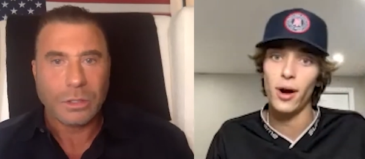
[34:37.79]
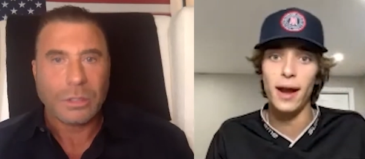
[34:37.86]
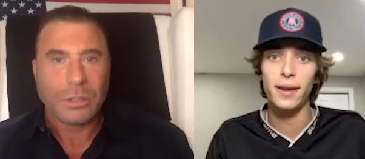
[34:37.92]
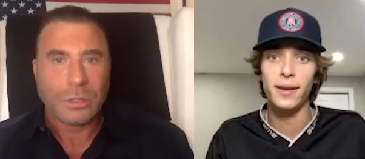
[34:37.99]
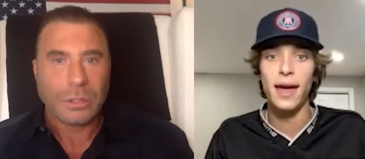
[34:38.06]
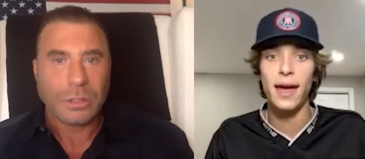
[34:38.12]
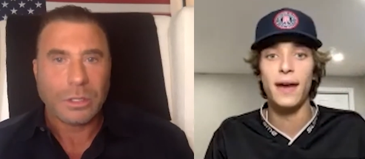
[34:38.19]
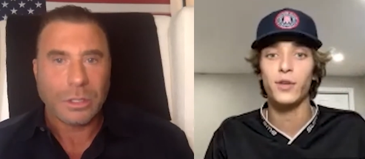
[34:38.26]
Speaker 1: Or I
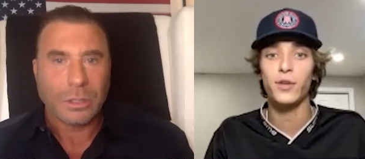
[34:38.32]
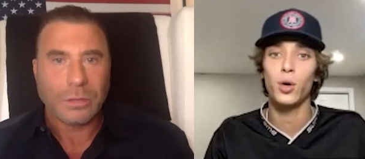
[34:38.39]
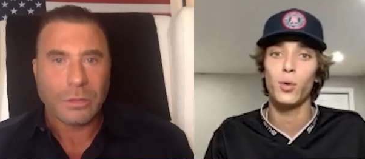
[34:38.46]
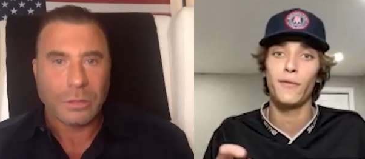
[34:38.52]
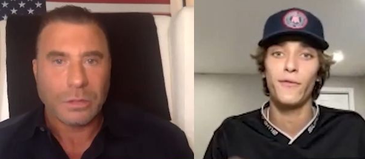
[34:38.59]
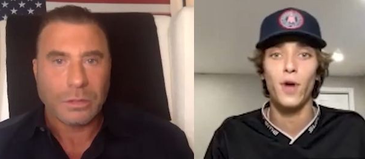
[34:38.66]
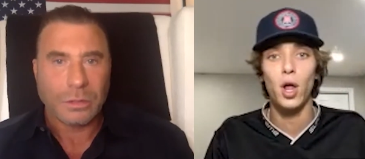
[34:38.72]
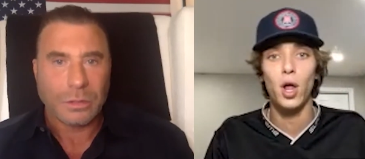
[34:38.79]
didn't have to go
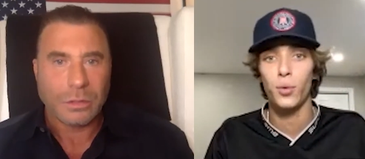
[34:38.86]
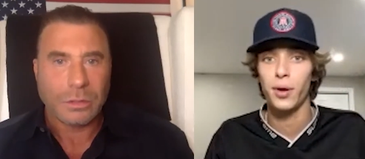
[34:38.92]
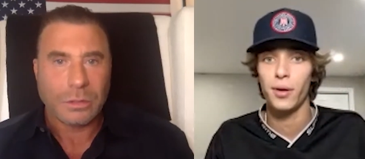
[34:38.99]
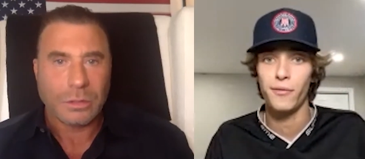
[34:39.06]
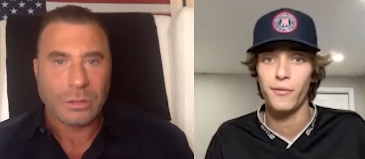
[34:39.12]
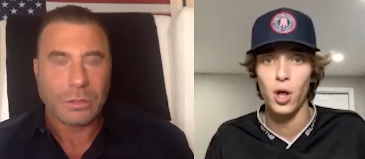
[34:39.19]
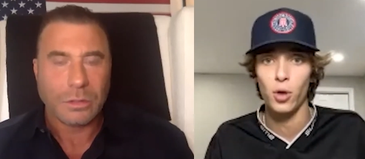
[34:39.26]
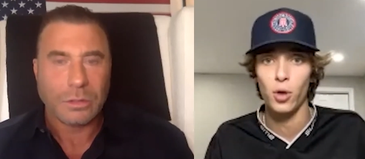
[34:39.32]
and follow and
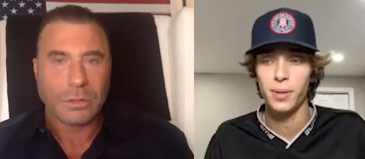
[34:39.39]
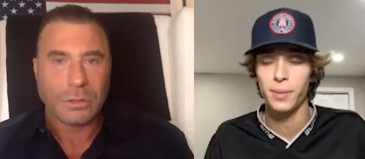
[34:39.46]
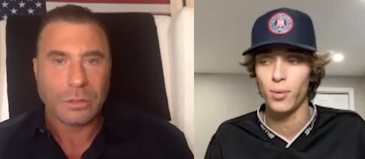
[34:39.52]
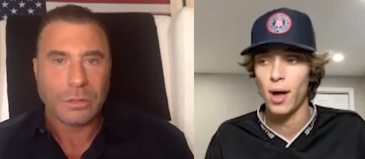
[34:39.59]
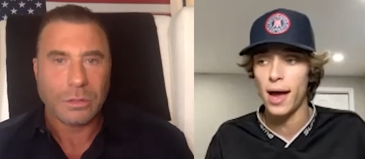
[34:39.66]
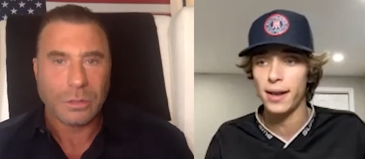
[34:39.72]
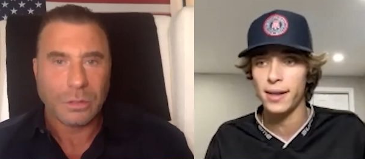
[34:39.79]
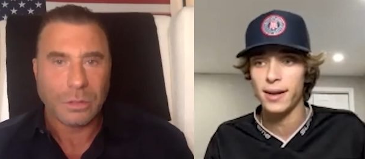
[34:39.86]
unfollow
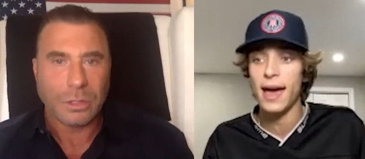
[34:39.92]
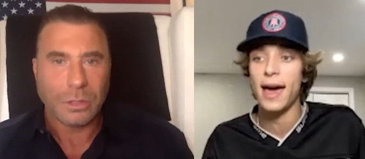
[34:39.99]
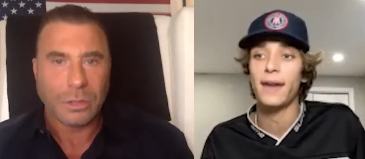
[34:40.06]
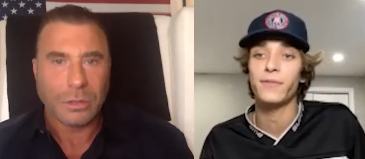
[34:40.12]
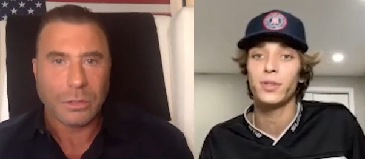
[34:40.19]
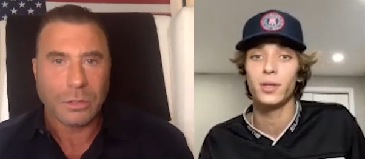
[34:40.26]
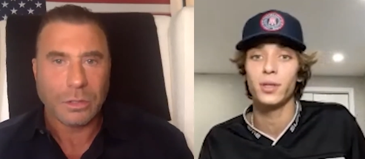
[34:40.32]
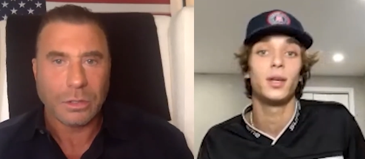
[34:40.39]
people. I didn't
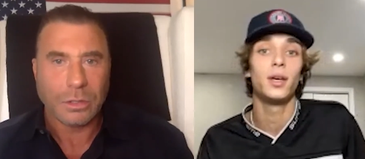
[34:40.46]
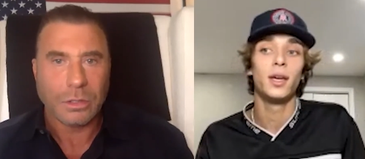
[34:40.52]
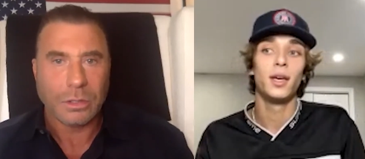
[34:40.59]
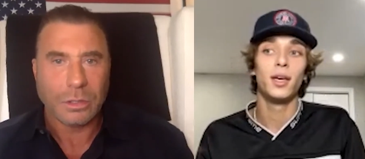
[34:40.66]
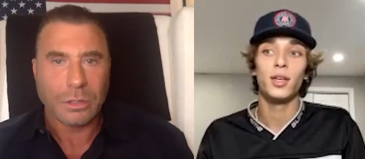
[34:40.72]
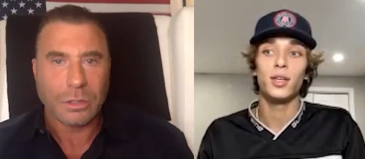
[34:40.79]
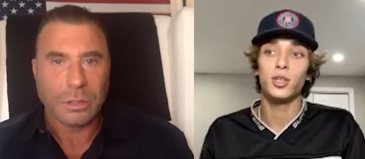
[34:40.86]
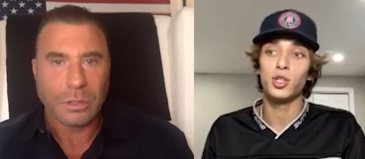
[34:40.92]
have to
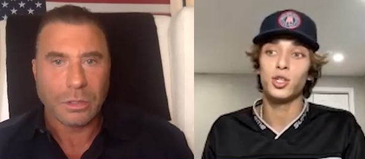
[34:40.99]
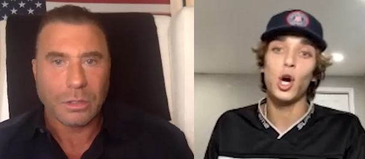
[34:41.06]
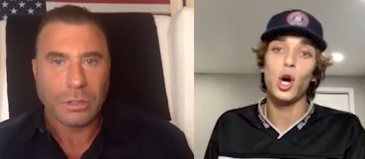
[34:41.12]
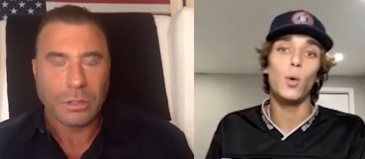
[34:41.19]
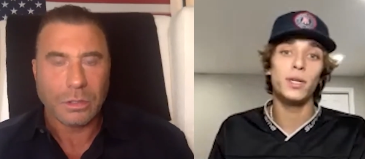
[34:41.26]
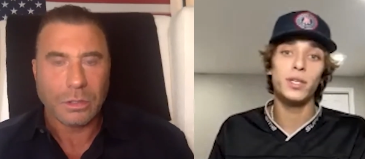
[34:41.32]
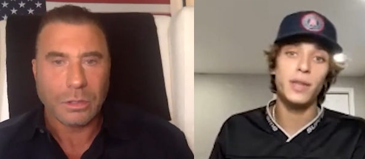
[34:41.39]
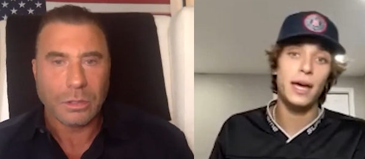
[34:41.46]

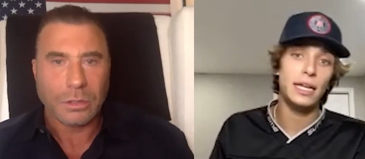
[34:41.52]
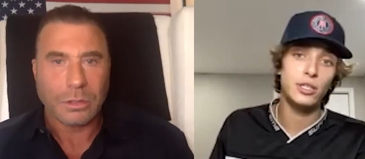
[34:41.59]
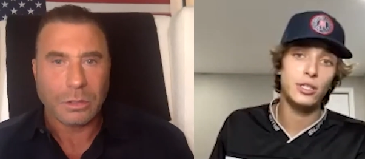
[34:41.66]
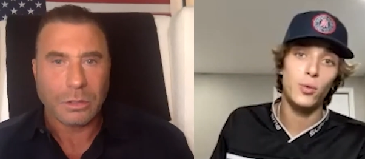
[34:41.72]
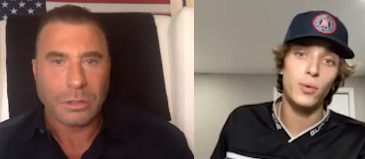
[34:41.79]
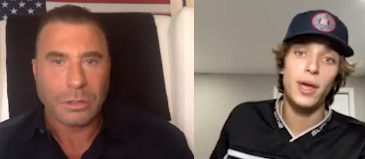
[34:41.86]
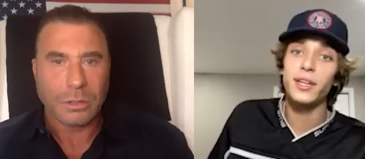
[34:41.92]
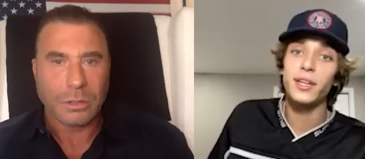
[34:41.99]
go into that
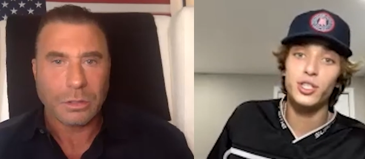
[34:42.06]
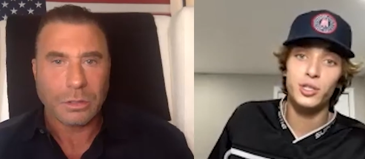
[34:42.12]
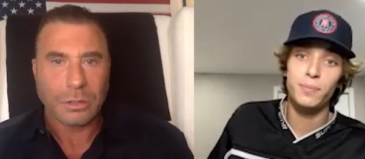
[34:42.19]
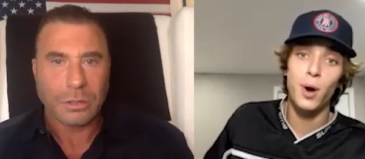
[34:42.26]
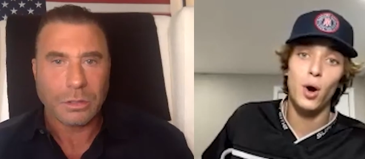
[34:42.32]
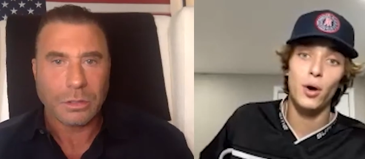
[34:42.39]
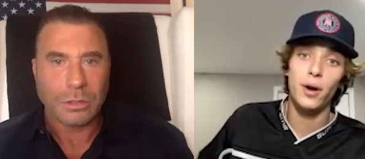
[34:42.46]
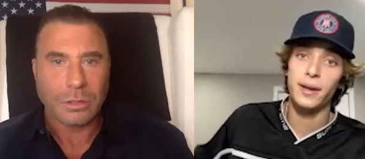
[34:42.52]
donation
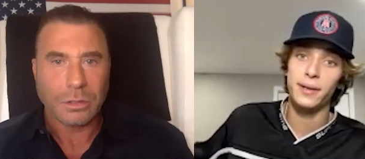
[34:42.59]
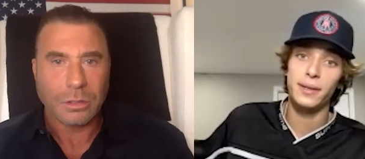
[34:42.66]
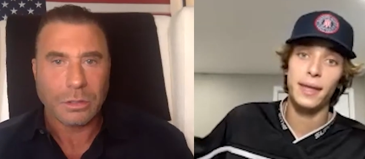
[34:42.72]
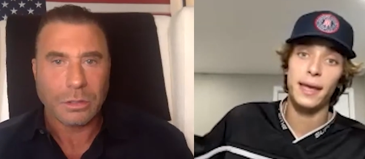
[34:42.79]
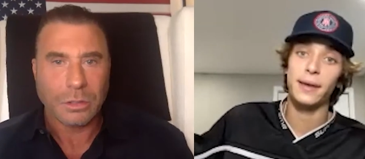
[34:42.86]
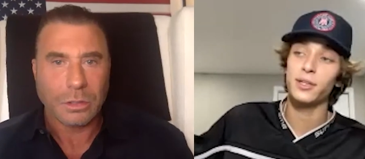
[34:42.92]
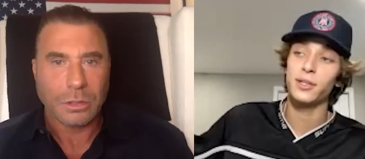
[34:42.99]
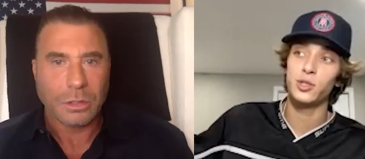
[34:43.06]
part and
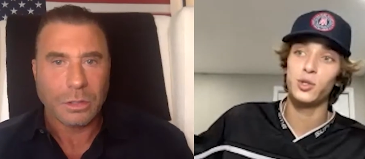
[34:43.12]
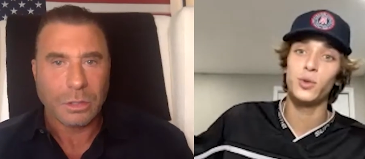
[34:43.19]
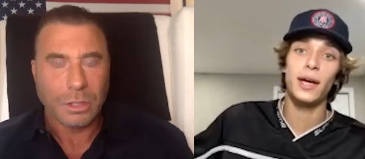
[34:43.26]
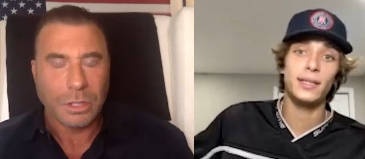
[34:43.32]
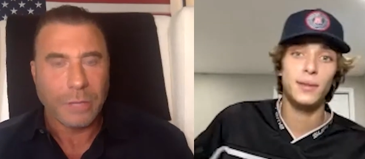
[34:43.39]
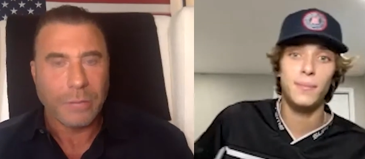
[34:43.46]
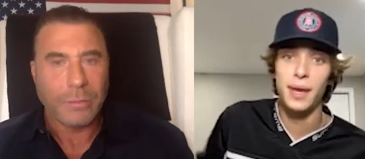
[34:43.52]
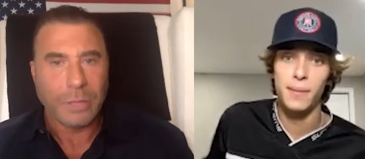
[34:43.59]
like do
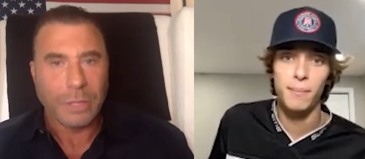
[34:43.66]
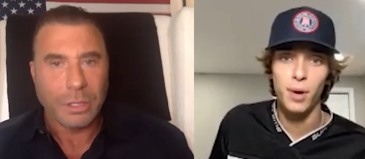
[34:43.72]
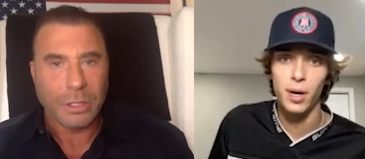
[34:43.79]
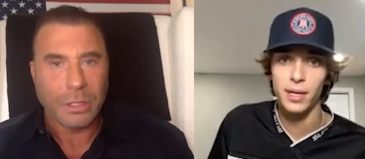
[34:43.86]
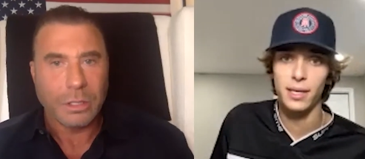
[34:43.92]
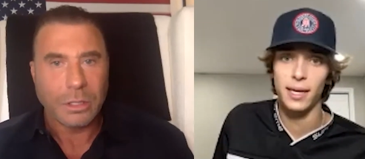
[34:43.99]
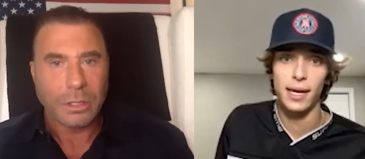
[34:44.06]
that to make money.